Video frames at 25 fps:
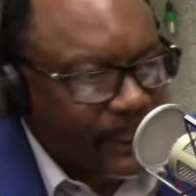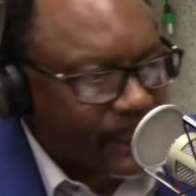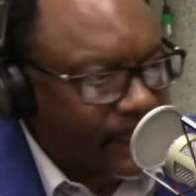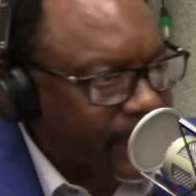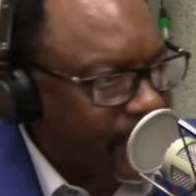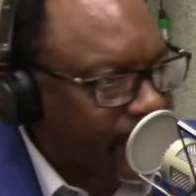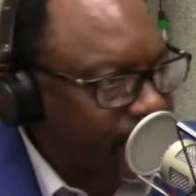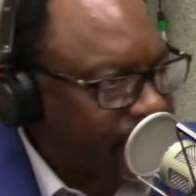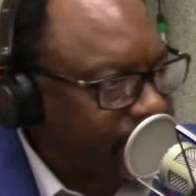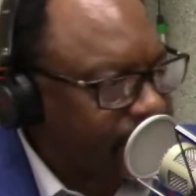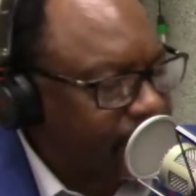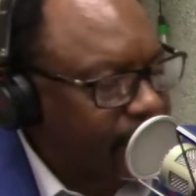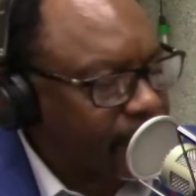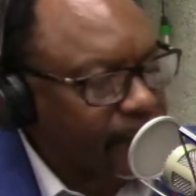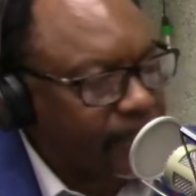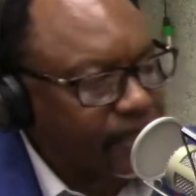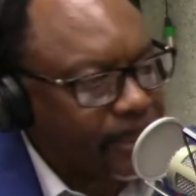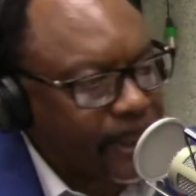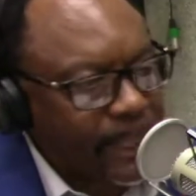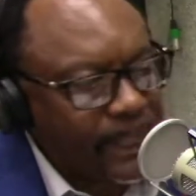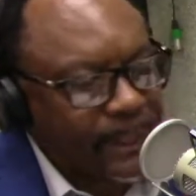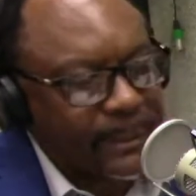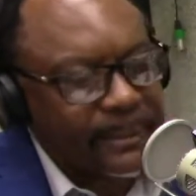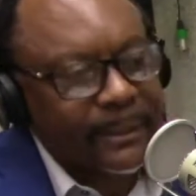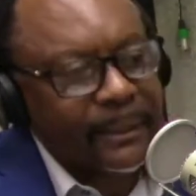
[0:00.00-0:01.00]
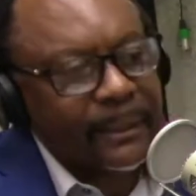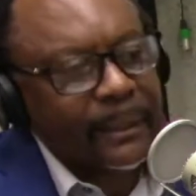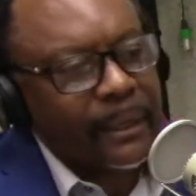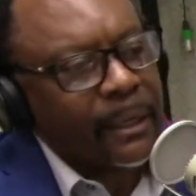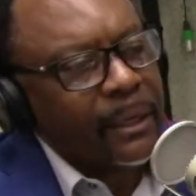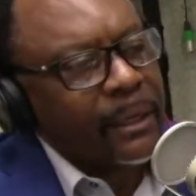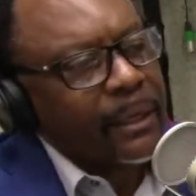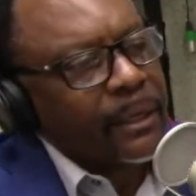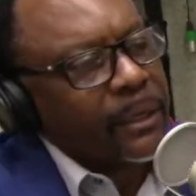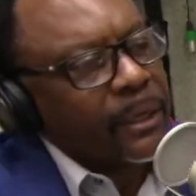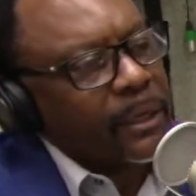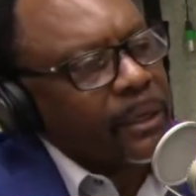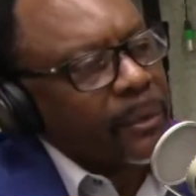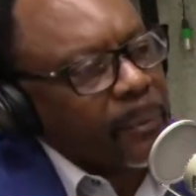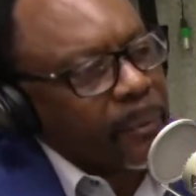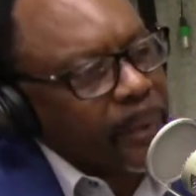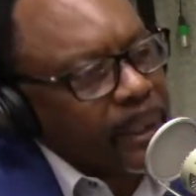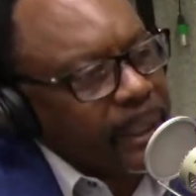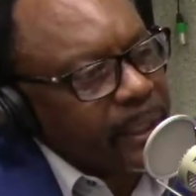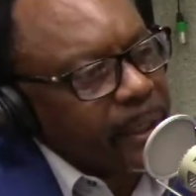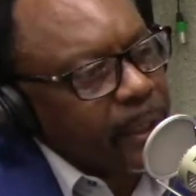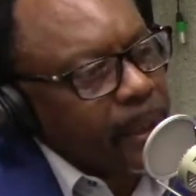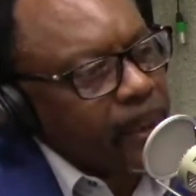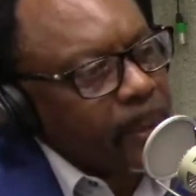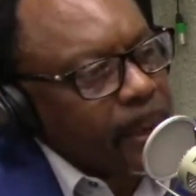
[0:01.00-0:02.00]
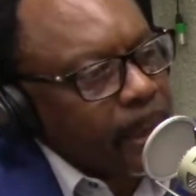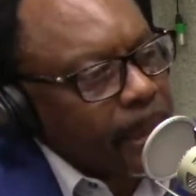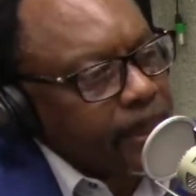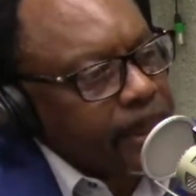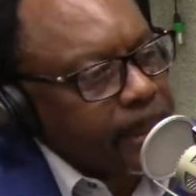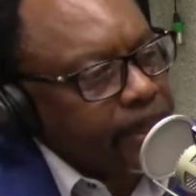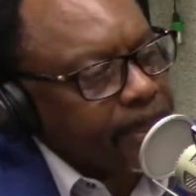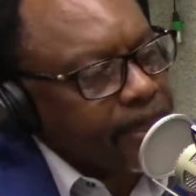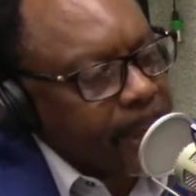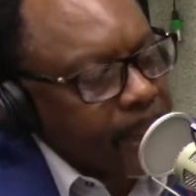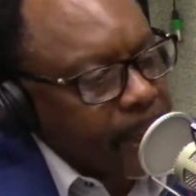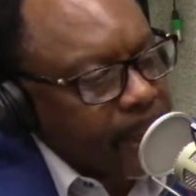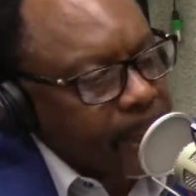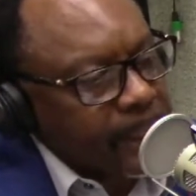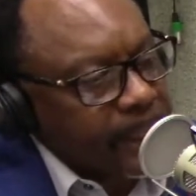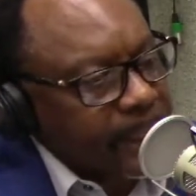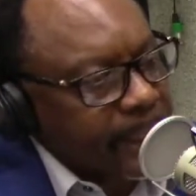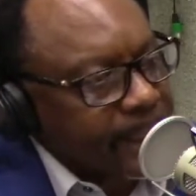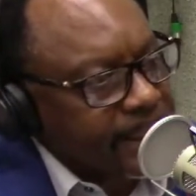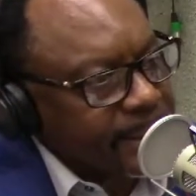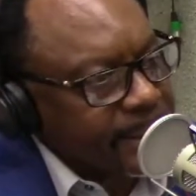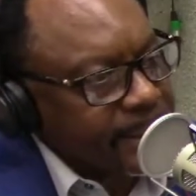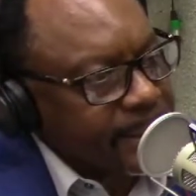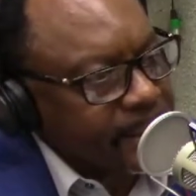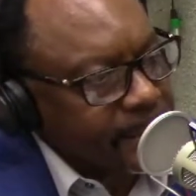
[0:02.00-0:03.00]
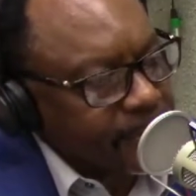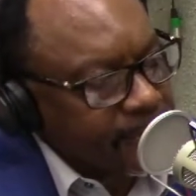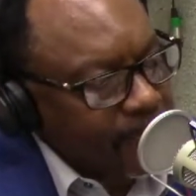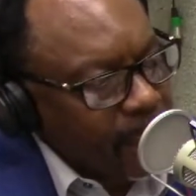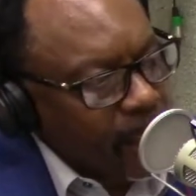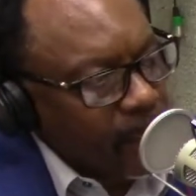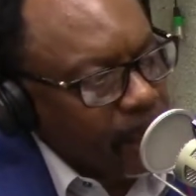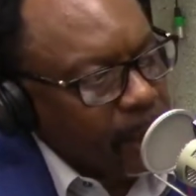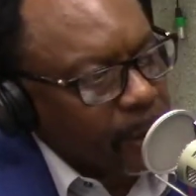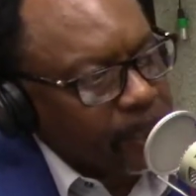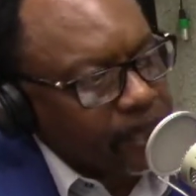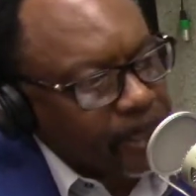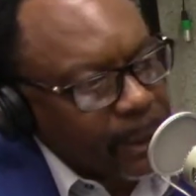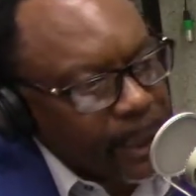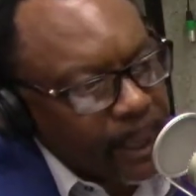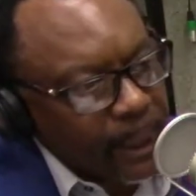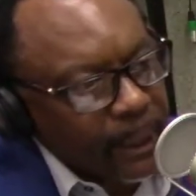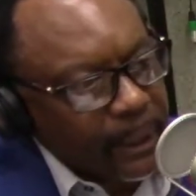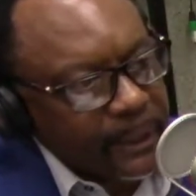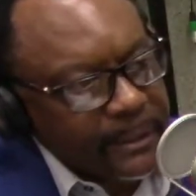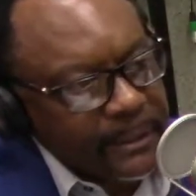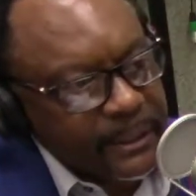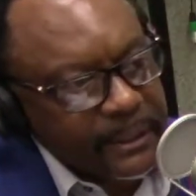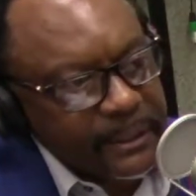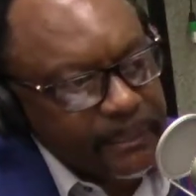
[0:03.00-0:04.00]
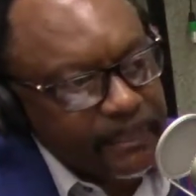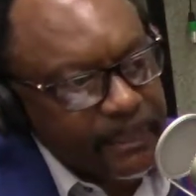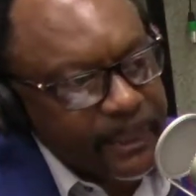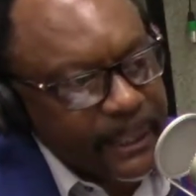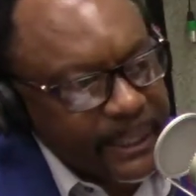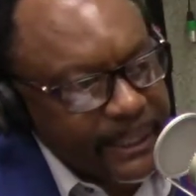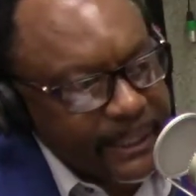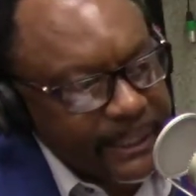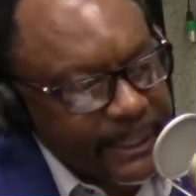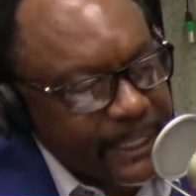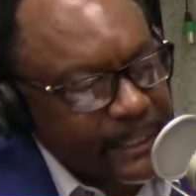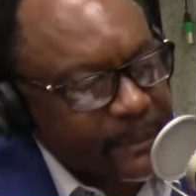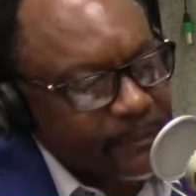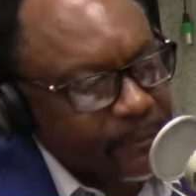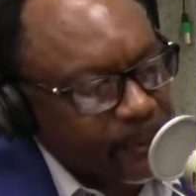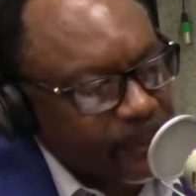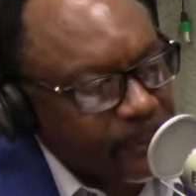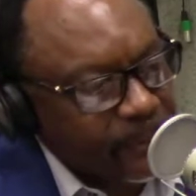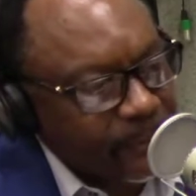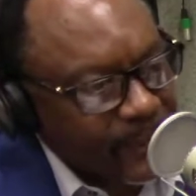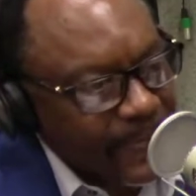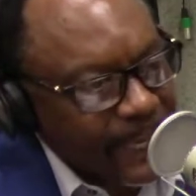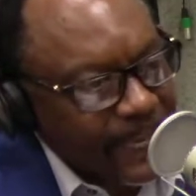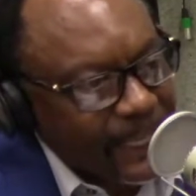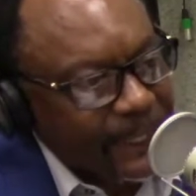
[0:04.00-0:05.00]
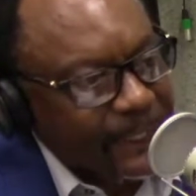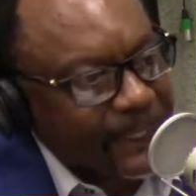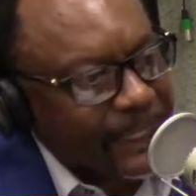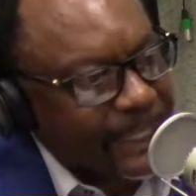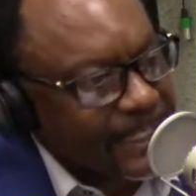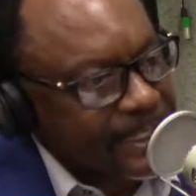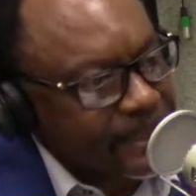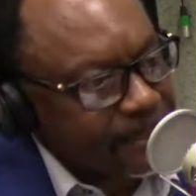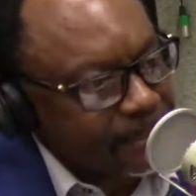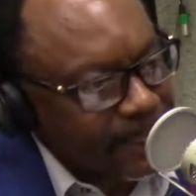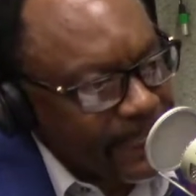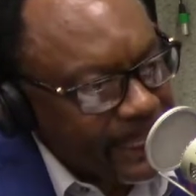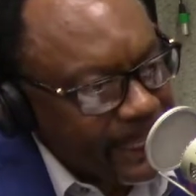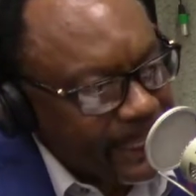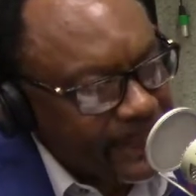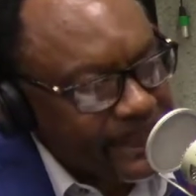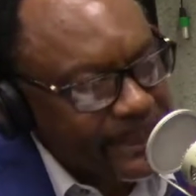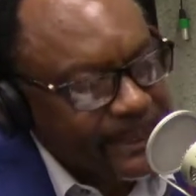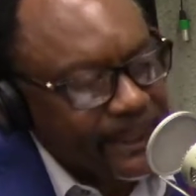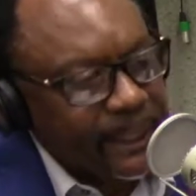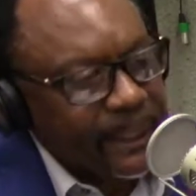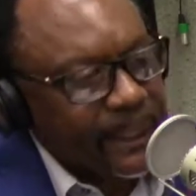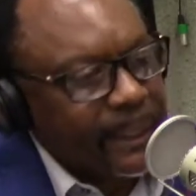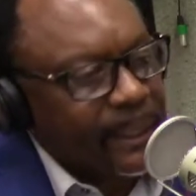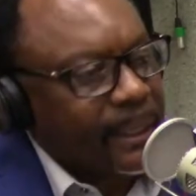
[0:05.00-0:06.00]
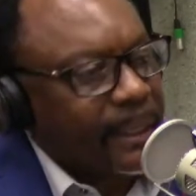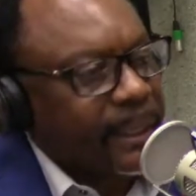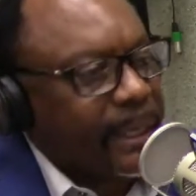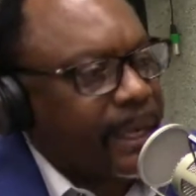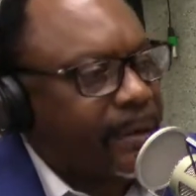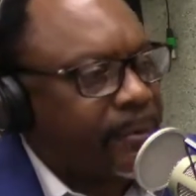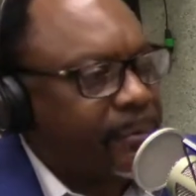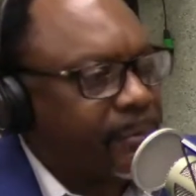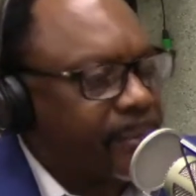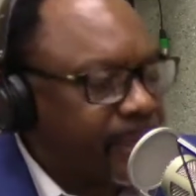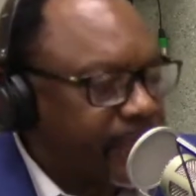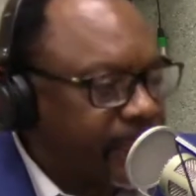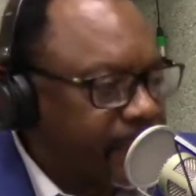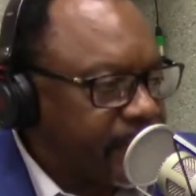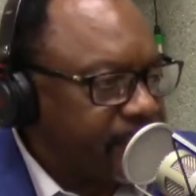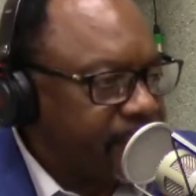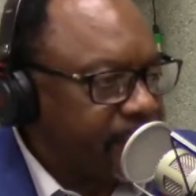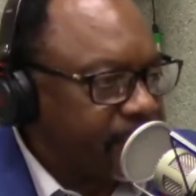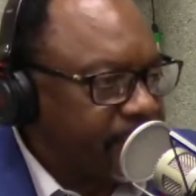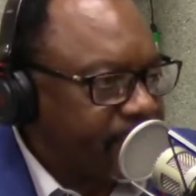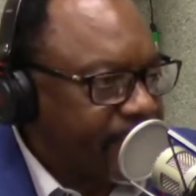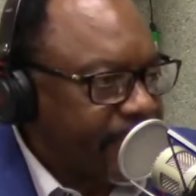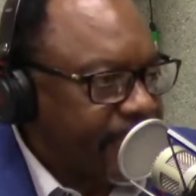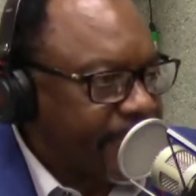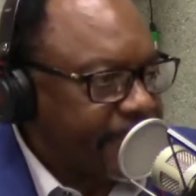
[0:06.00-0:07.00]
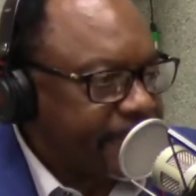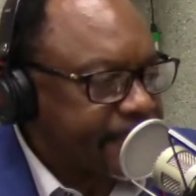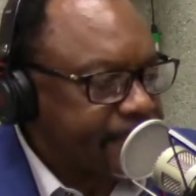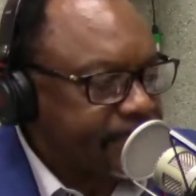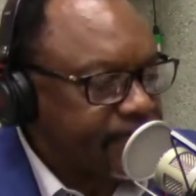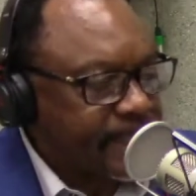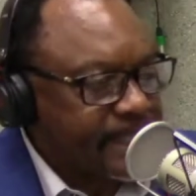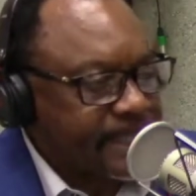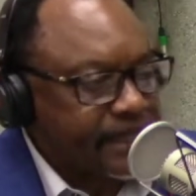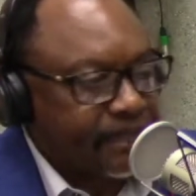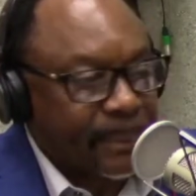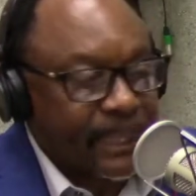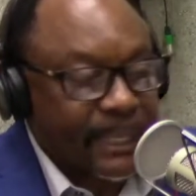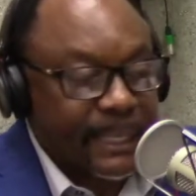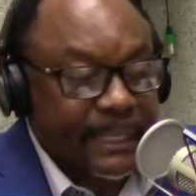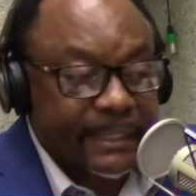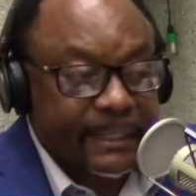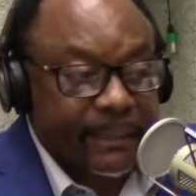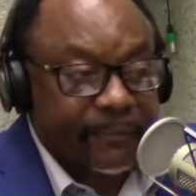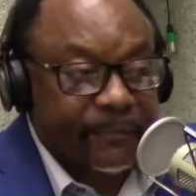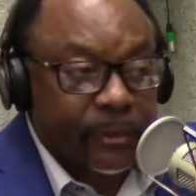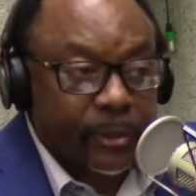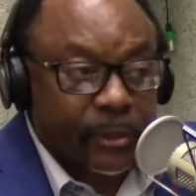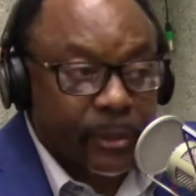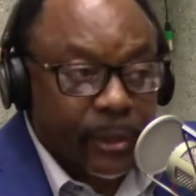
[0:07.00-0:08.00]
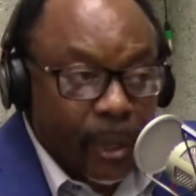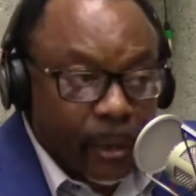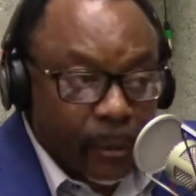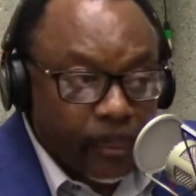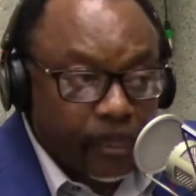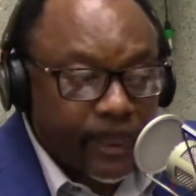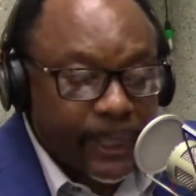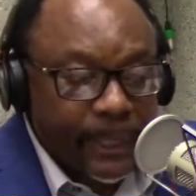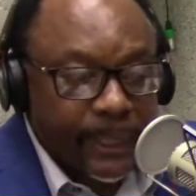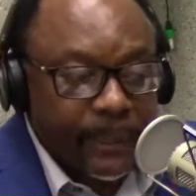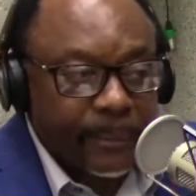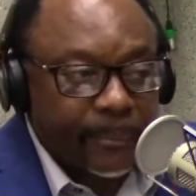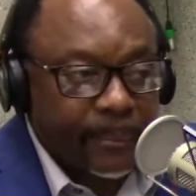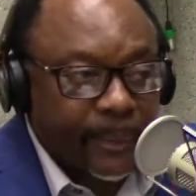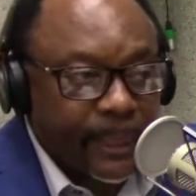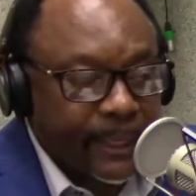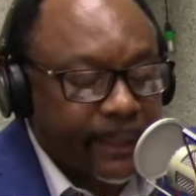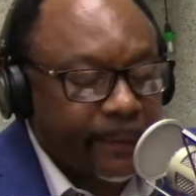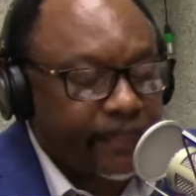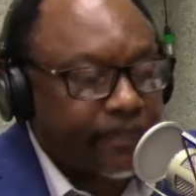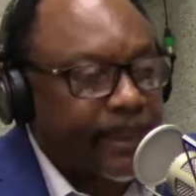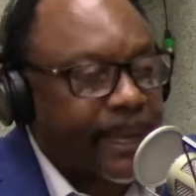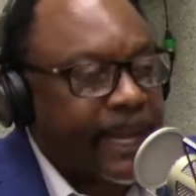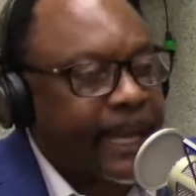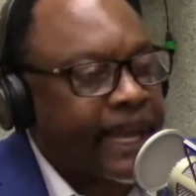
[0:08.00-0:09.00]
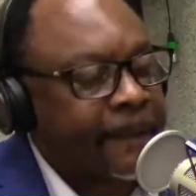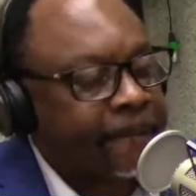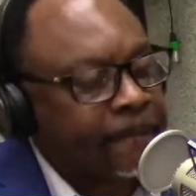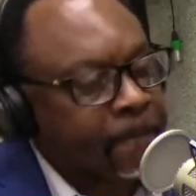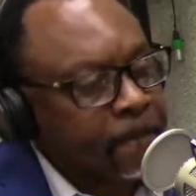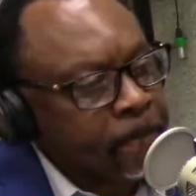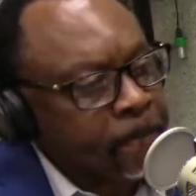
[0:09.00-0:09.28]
$15,000 policy. You really don't want to be borrowing against the smaller policies because that's for final expense. It really is for final expense, because if you don't pay the money back,